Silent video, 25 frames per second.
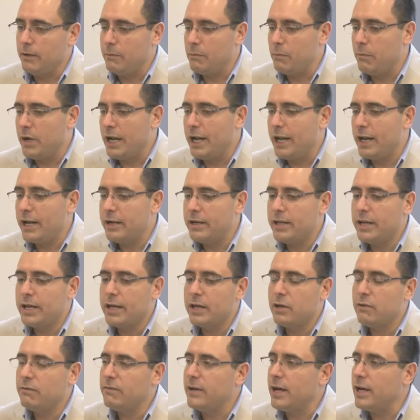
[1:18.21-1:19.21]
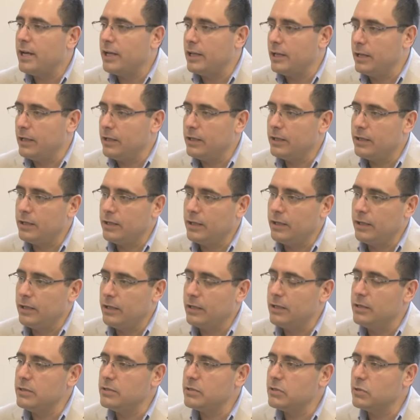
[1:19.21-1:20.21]
Malaria and ovale,
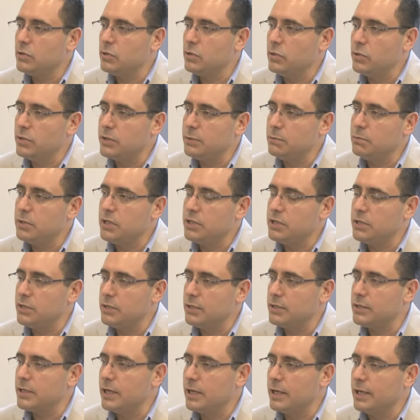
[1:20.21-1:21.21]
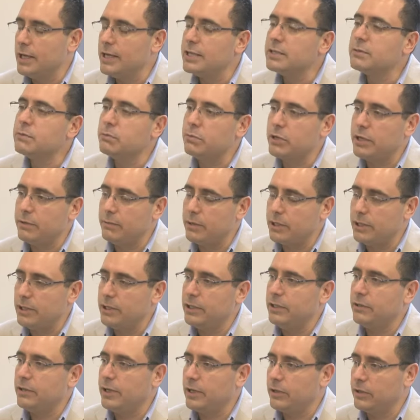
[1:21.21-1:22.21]
these 2 species are less
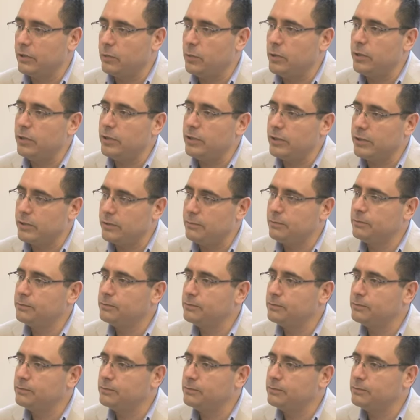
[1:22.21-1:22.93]
prevalent around the world.